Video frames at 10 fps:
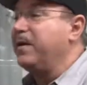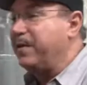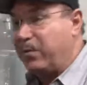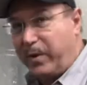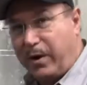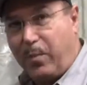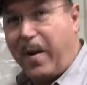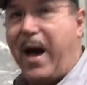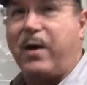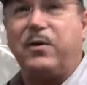Then we go
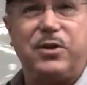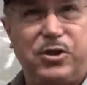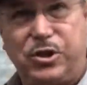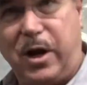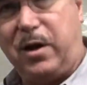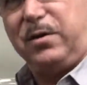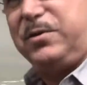back. It's a shuttle